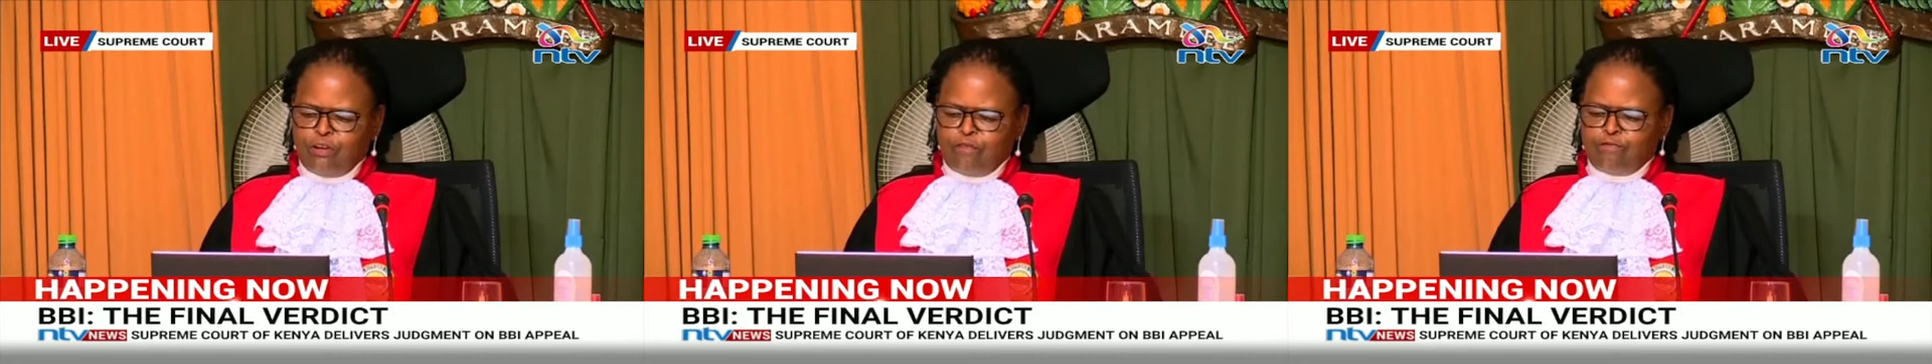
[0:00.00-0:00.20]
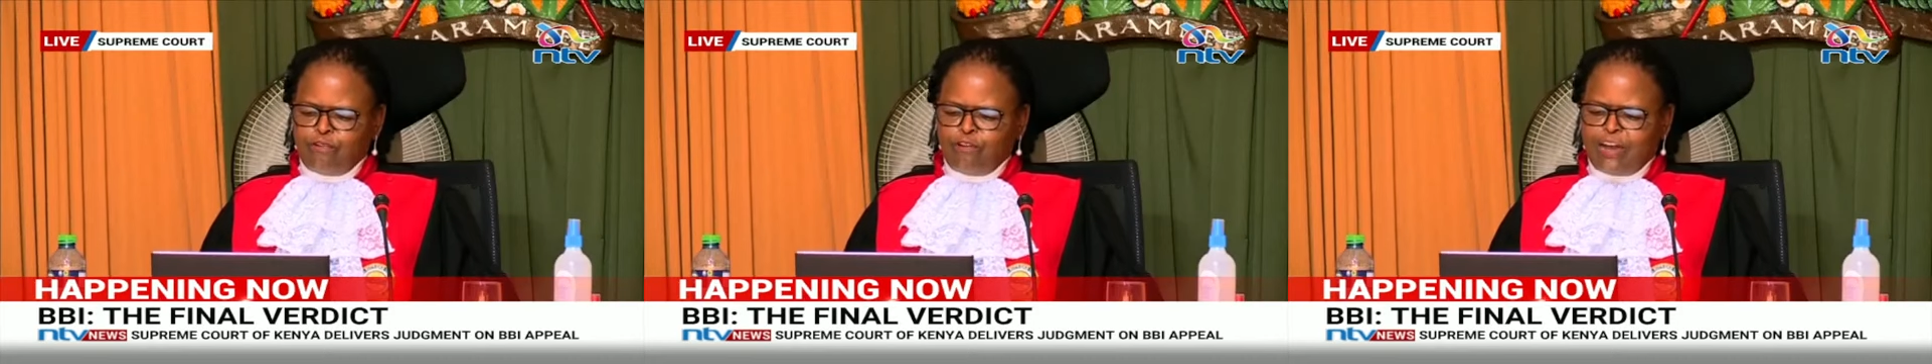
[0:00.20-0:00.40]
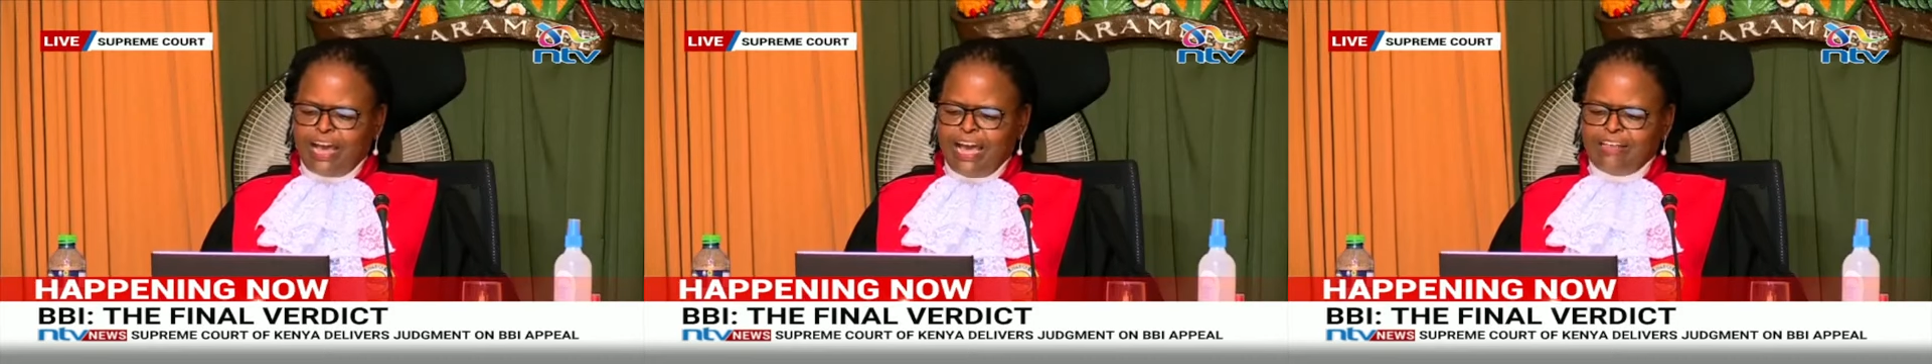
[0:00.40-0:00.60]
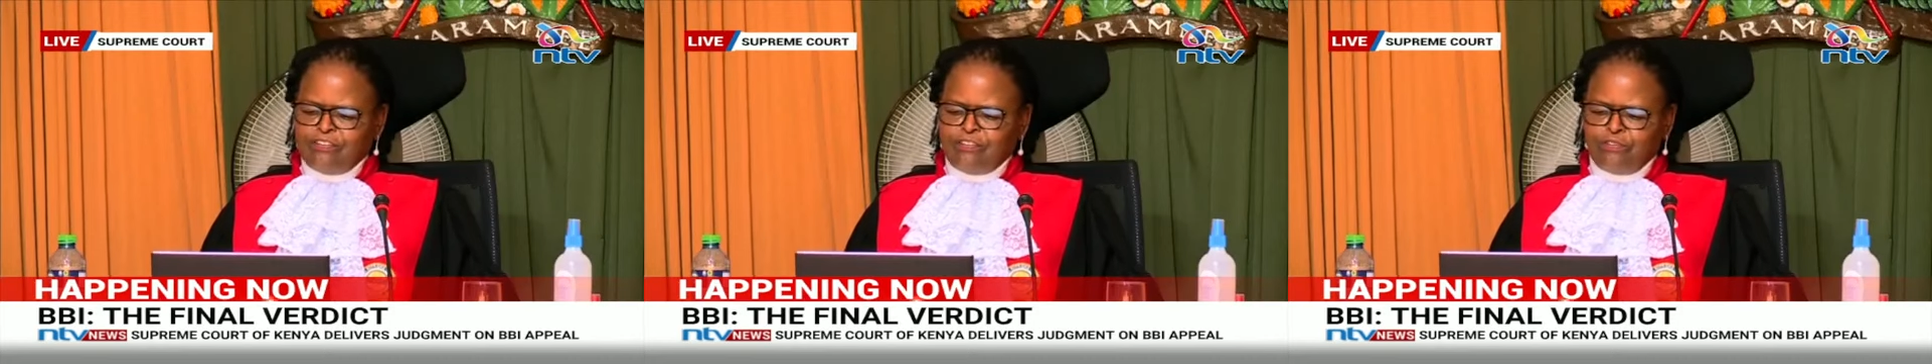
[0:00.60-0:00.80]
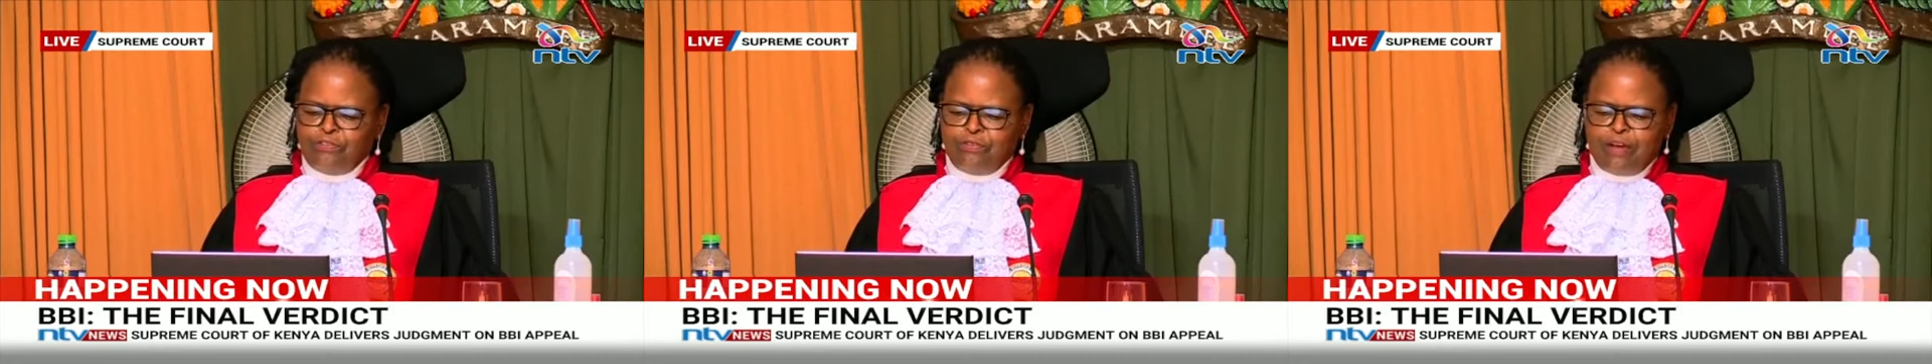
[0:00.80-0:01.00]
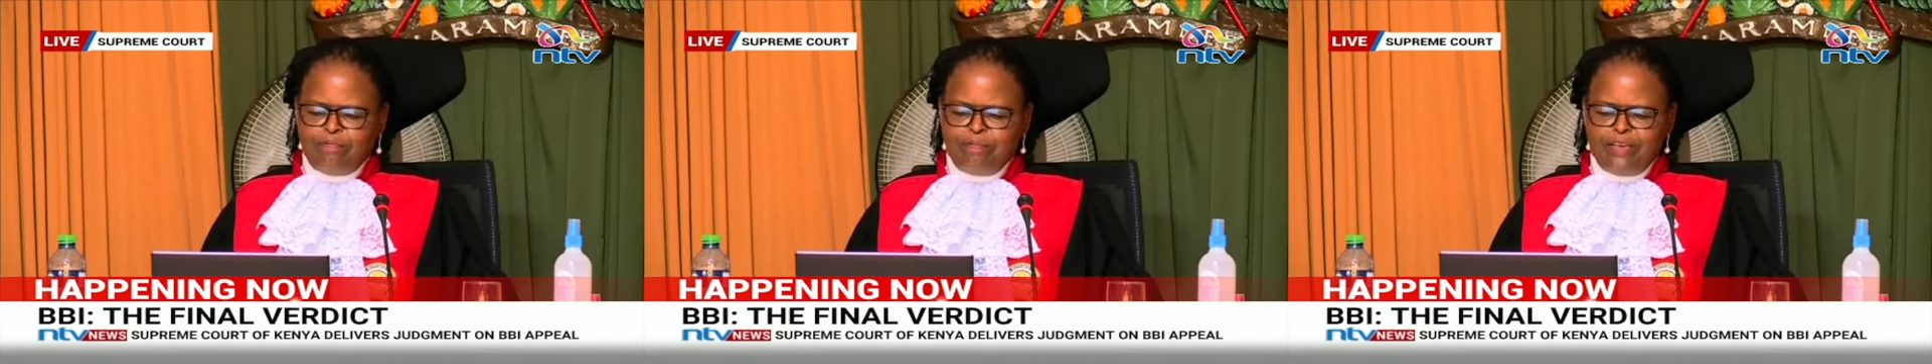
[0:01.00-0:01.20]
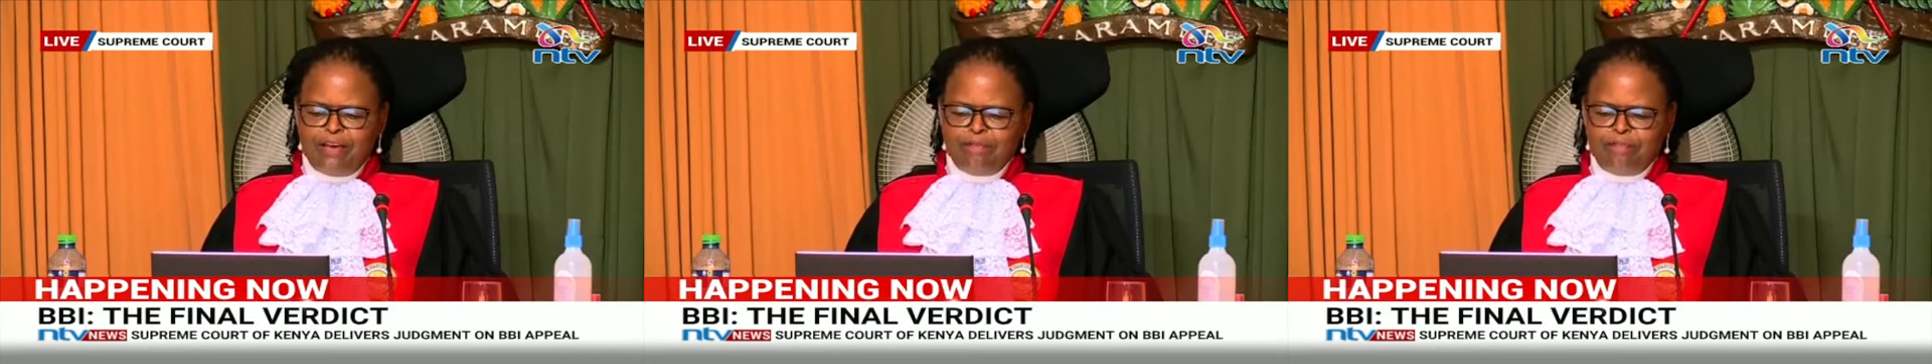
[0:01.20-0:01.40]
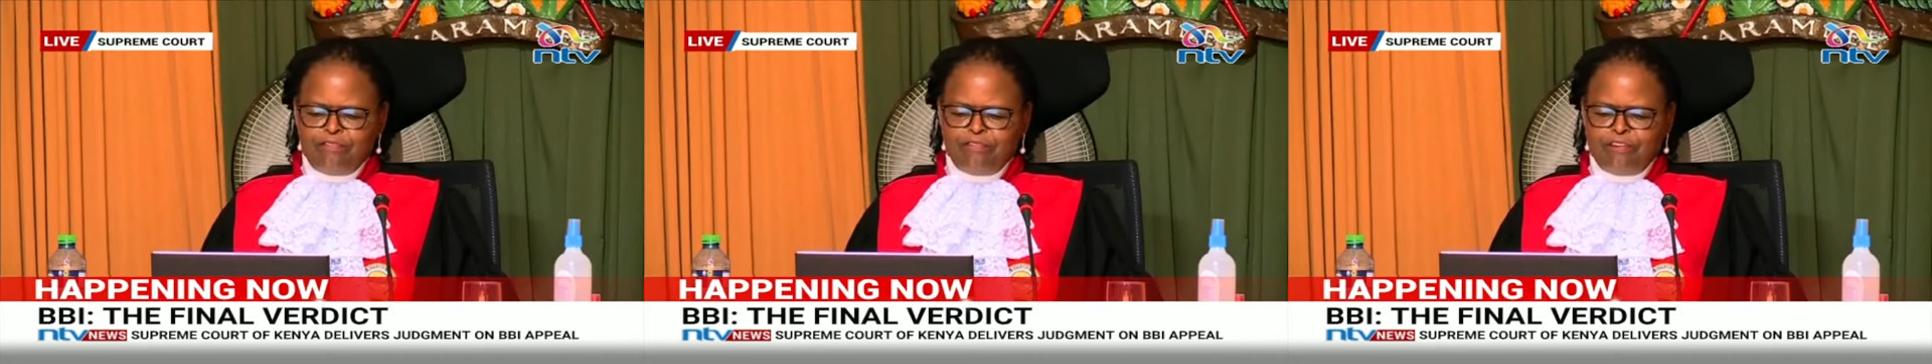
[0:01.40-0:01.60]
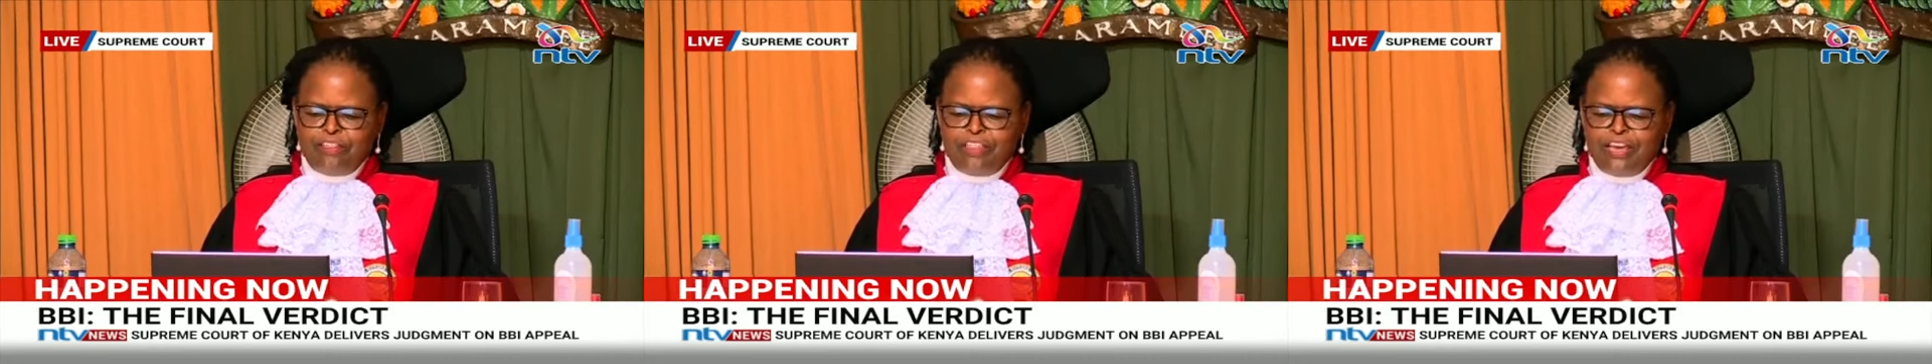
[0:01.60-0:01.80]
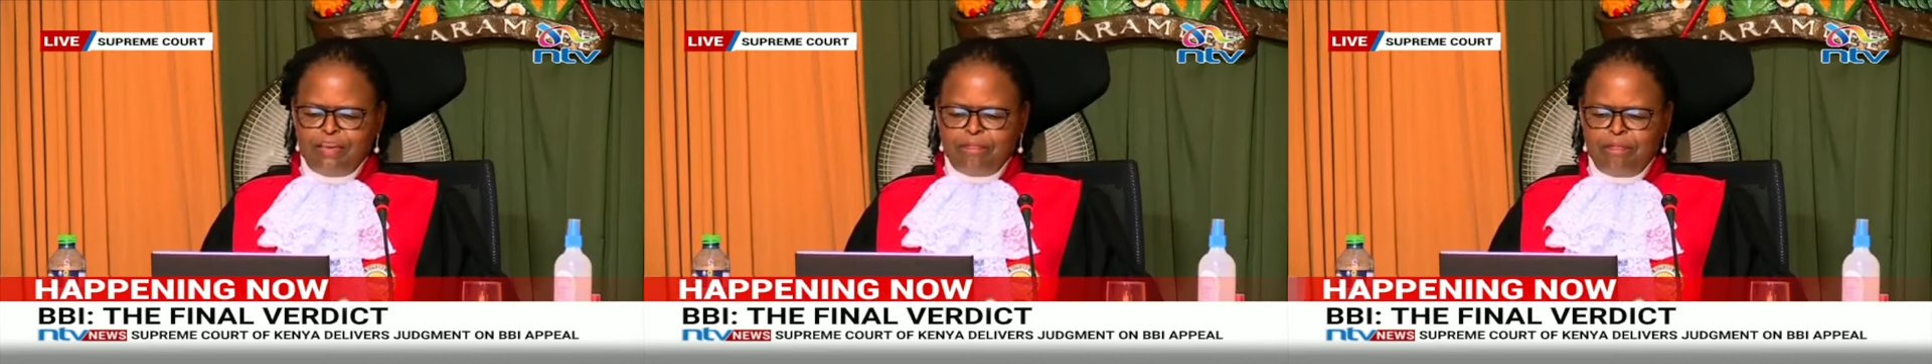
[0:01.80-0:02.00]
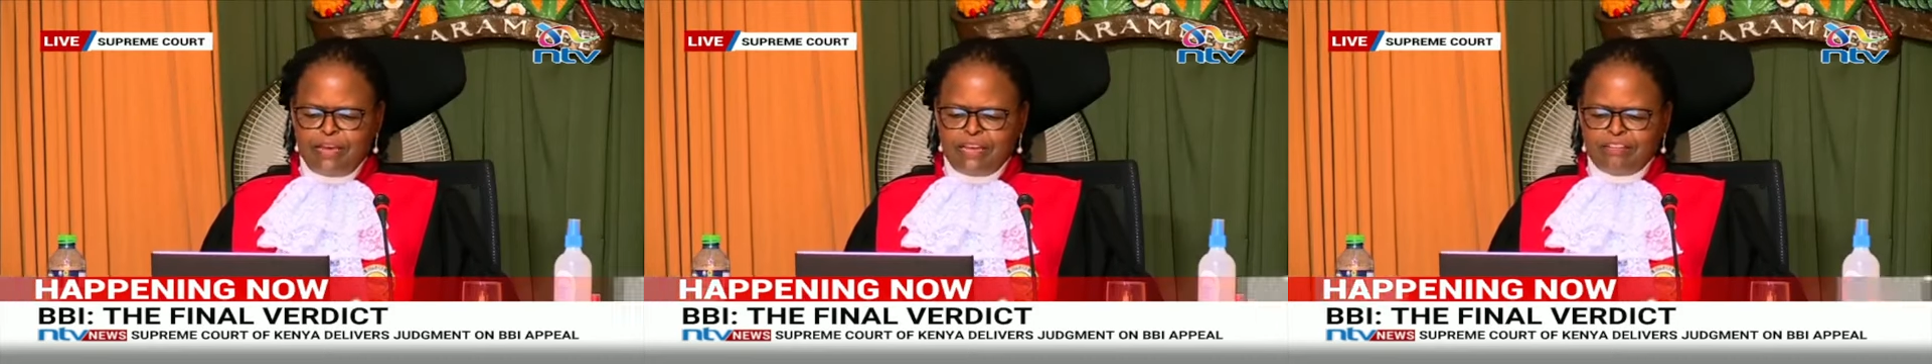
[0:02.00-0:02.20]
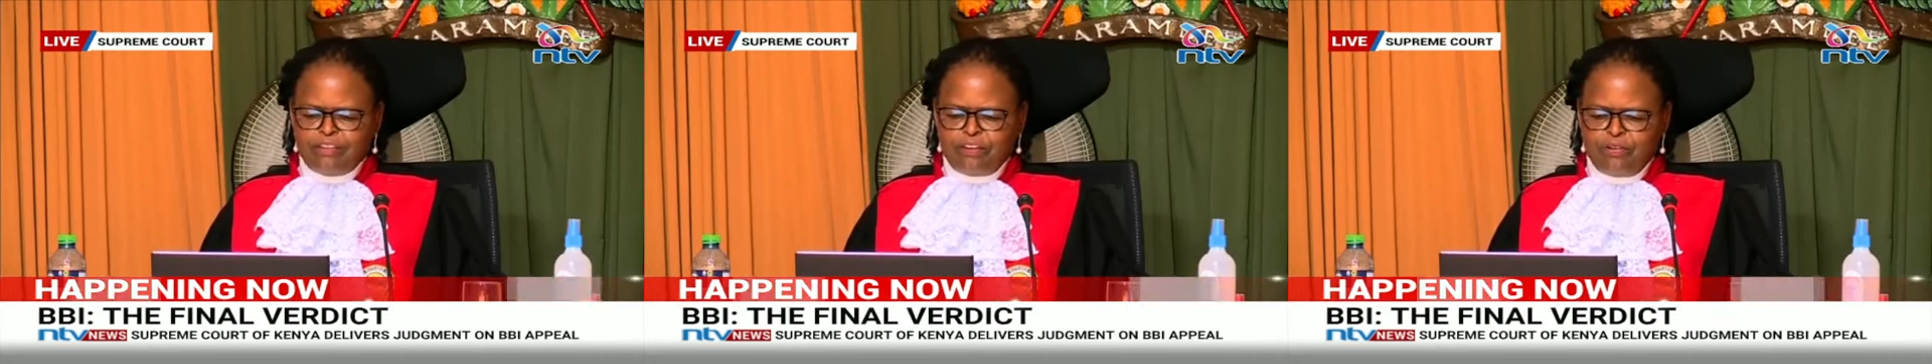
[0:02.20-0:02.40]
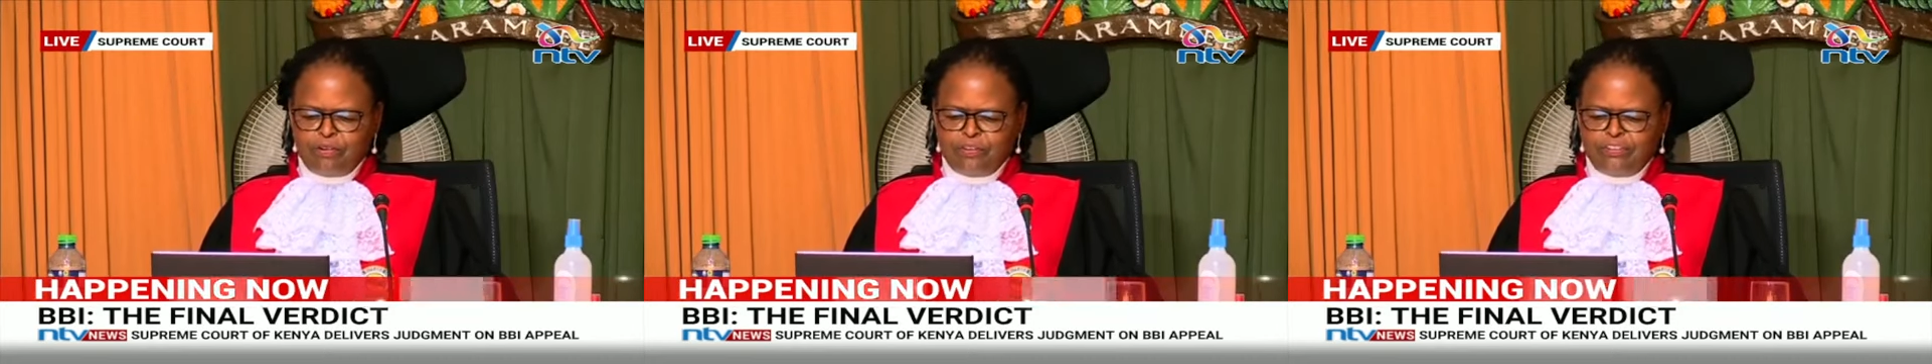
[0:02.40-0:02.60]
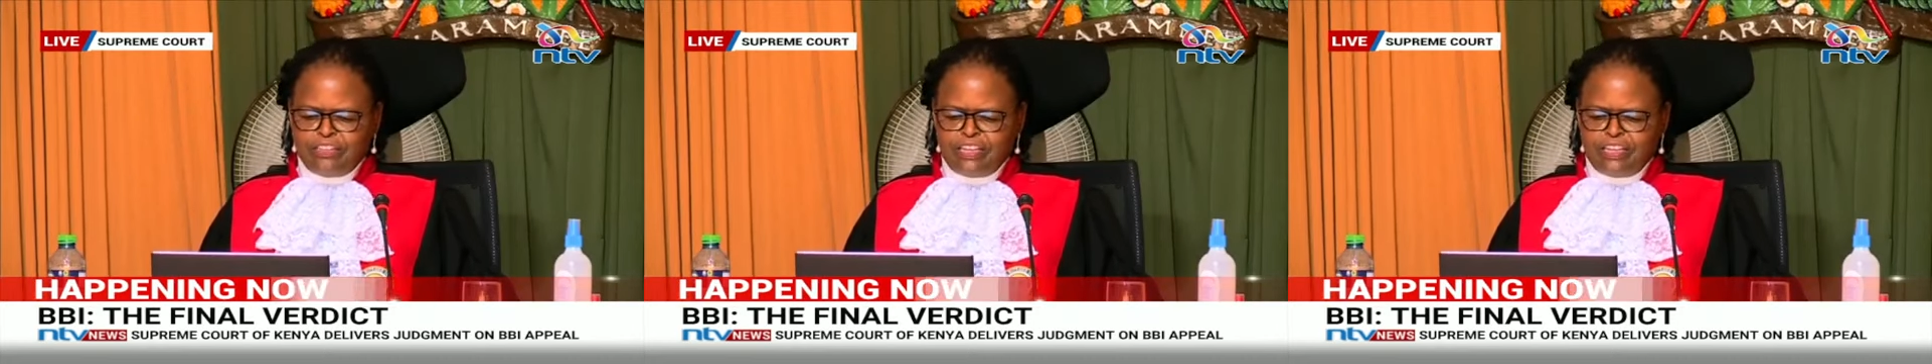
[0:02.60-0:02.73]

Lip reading: For counsel to appear before the apex court,